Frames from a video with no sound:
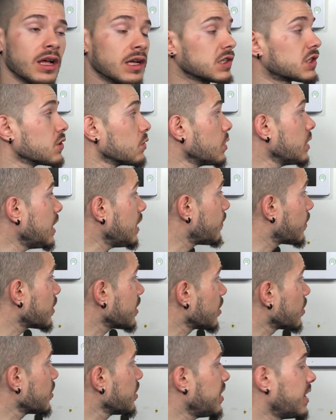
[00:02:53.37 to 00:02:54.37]
So
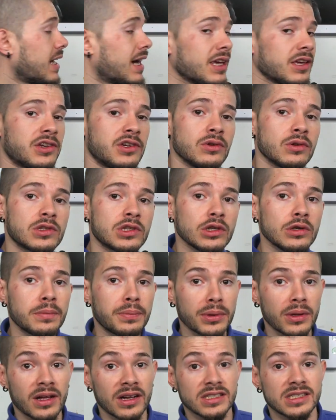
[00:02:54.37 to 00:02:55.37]
even though the I Q two
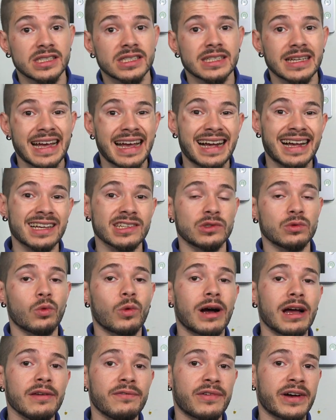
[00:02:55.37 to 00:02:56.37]
Plus has
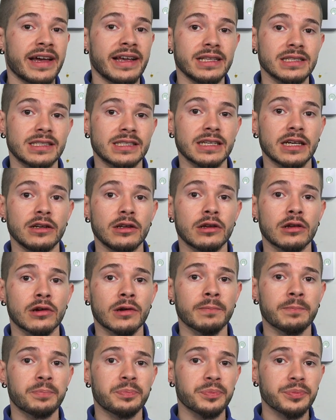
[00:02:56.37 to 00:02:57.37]
Wi-Fi and
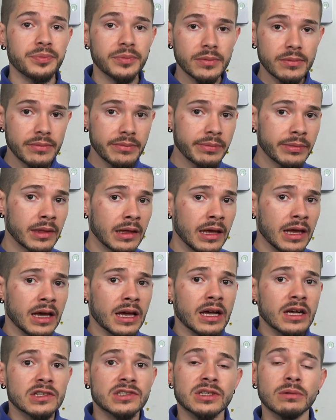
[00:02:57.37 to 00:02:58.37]
cellular,
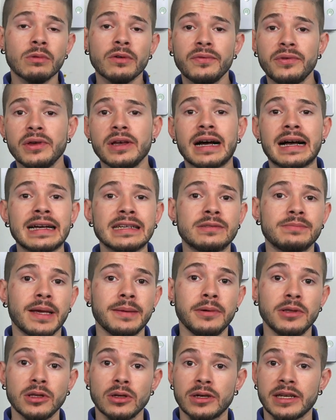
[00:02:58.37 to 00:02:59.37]
some of you guys
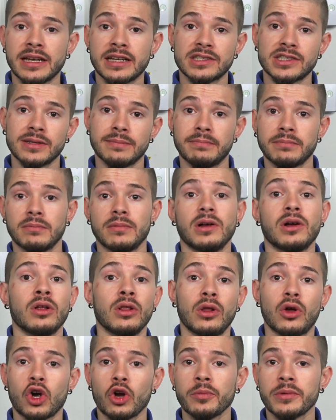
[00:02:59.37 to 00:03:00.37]
may be looking at some
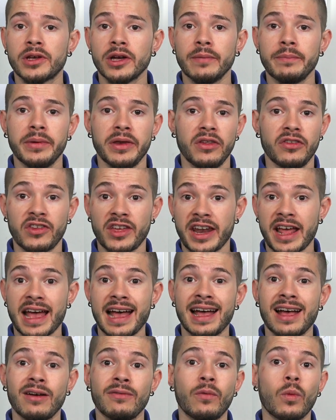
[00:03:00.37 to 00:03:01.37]
alarm companies that
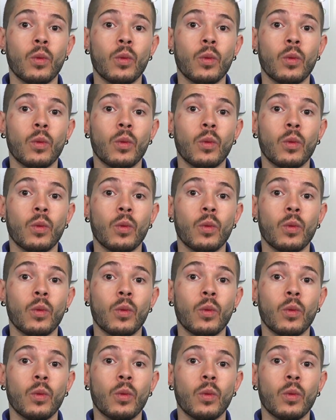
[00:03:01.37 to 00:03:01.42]
have